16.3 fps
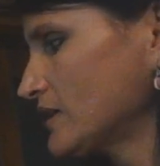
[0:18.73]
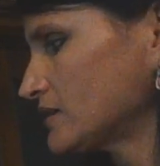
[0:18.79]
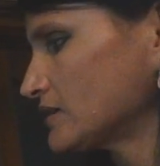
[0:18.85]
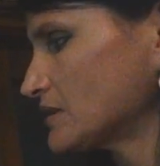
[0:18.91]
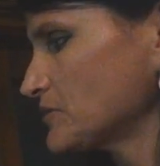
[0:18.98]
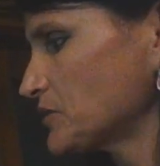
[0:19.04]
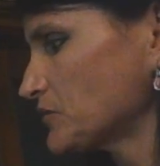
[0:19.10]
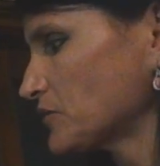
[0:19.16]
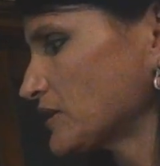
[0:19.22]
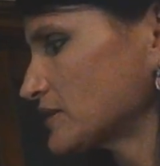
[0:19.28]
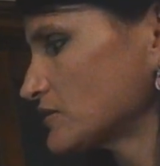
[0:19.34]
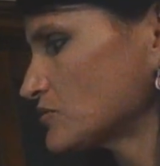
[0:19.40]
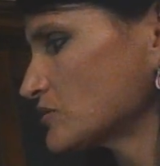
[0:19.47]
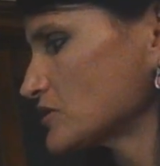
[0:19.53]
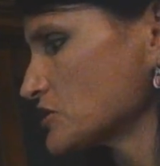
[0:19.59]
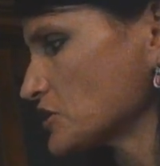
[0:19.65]
Let me write
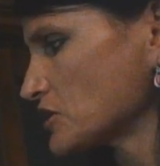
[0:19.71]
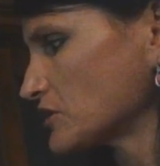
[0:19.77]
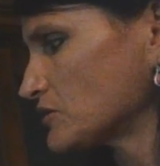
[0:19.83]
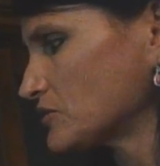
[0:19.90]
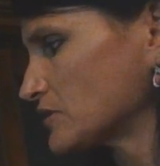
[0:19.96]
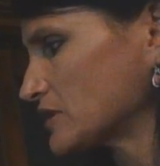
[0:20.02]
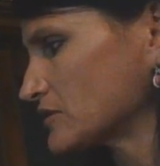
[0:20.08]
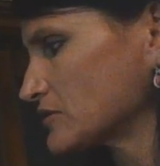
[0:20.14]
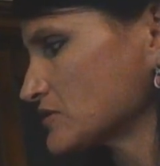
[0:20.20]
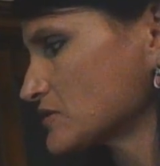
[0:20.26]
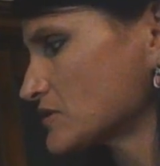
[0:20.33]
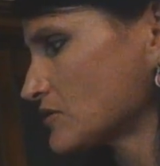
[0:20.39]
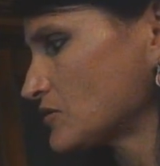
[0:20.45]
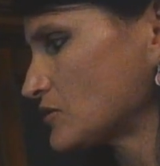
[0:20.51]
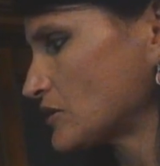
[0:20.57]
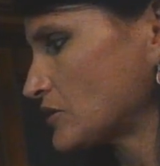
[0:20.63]
the word geo here so
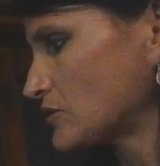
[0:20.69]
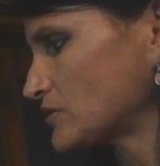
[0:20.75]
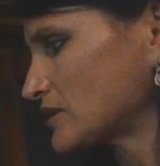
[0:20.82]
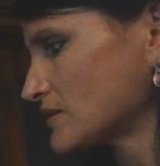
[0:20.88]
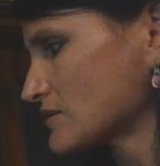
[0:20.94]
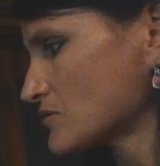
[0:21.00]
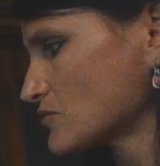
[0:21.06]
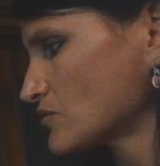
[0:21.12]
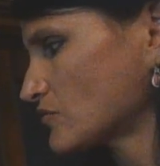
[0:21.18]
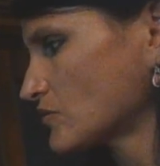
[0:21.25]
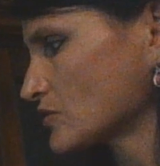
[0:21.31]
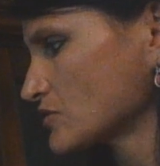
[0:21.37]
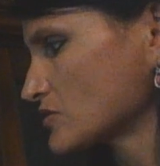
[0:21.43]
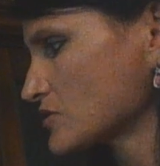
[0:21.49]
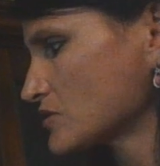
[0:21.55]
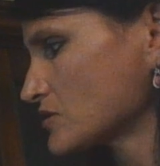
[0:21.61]
you know what this
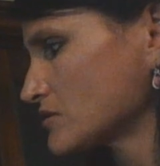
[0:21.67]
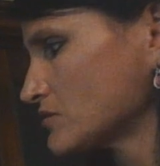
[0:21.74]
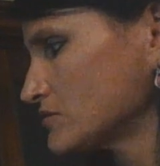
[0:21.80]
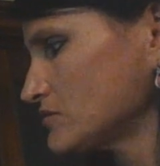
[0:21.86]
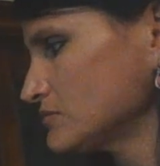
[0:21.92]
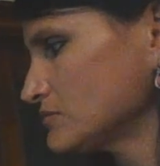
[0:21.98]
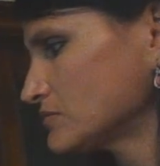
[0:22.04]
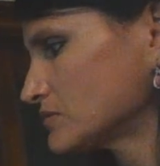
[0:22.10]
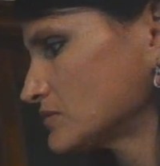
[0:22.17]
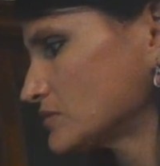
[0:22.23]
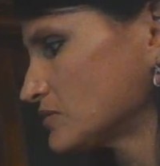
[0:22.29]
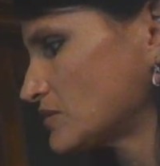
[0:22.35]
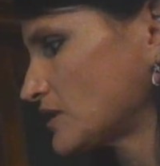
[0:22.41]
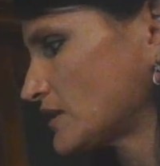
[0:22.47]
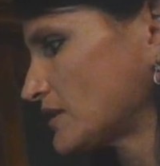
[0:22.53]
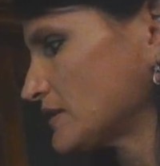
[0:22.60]
refers to.
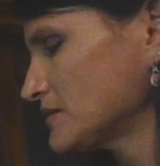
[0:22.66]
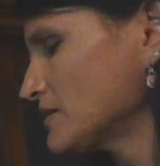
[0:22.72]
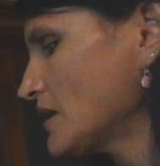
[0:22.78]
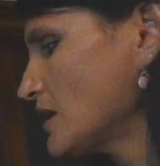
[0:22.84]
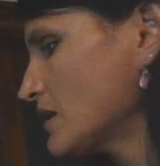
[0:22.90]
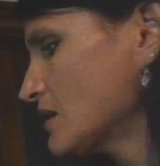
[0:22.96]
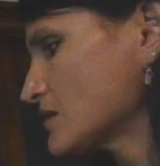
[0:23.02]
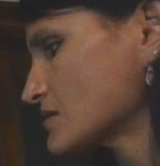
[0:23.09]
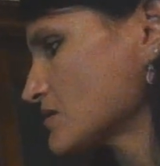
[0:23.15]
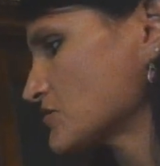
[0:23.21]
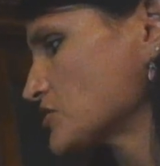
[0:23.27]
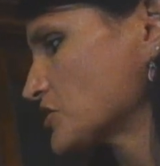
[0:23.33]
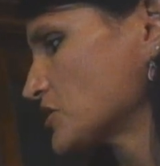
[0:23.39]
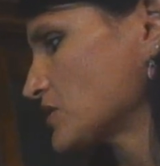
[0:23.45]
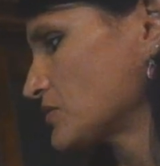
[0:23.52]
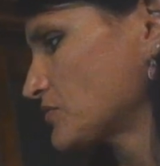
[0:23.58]
Okay, so
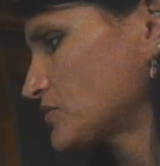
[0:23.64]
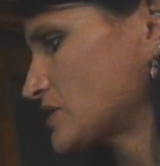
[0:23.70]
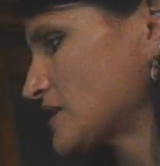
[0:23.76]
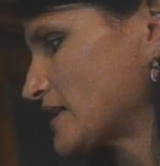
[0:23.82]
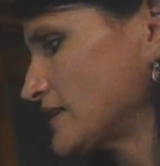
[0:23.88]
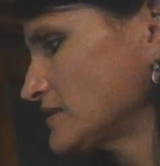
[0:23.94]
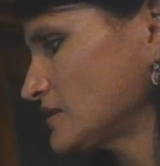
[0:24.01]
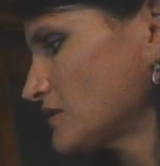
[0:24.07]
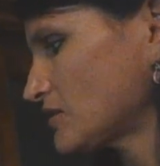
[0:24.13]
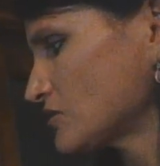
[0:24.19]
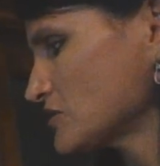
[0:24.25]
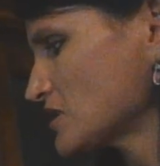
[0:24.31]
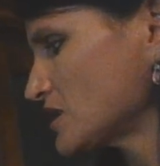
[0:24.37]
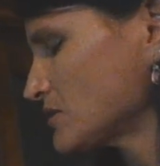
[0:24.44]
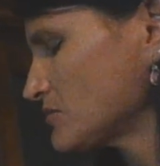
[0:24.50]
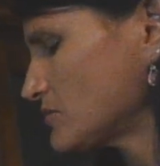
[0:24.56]
geo, 10,
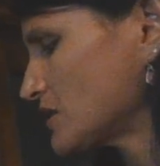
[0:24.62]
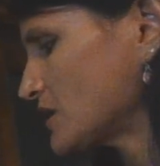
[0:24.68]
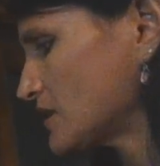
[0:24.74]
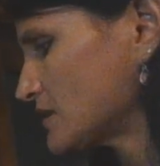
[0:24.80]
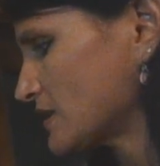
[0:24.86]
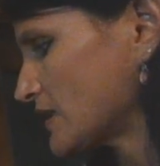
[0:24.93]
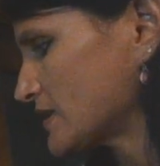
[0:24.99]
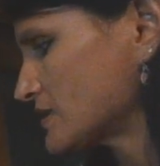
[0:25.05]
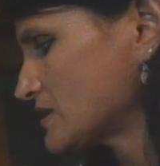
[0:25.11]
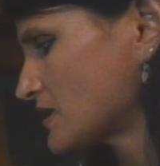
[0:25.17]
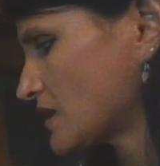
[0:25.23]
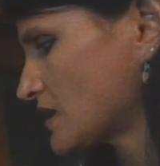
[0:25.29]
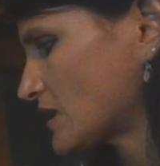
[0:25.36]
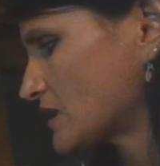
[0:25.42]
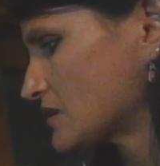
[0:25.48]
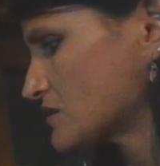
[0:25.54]
13B,
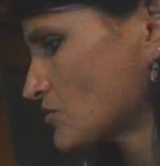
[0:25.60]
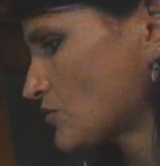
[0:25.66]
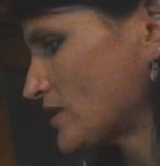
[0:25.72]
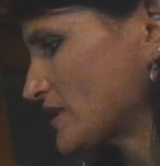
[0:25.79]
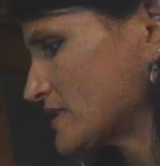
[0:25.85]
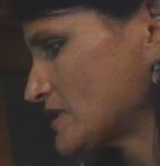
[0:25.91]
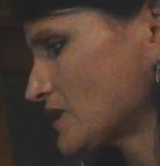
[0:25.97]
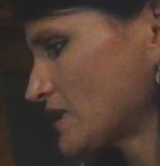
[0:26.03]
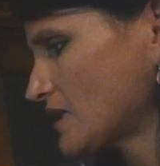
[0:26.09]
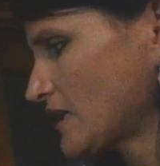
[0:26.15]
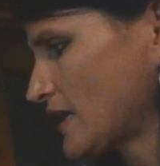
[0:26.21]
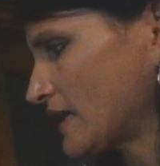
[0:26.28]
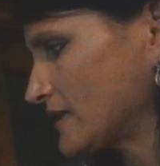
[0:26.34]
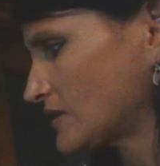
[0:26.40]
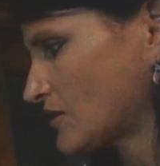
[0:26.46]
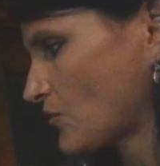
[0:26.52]
19, 20,
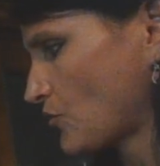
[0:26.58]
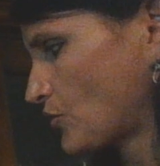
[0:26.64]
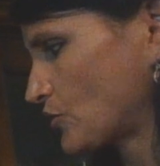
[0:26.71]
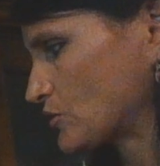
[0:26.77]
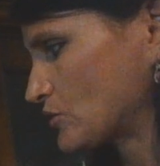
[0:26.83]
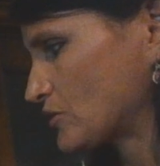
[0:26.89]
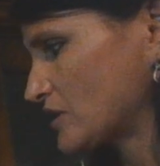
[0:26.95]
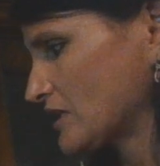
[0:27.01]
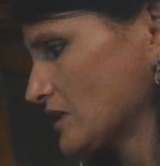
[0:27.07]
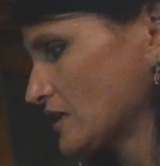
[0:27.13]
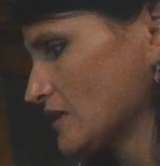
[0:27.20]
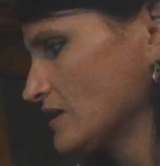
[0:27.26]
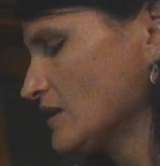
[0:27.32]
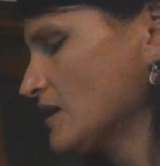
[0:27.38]
and 30.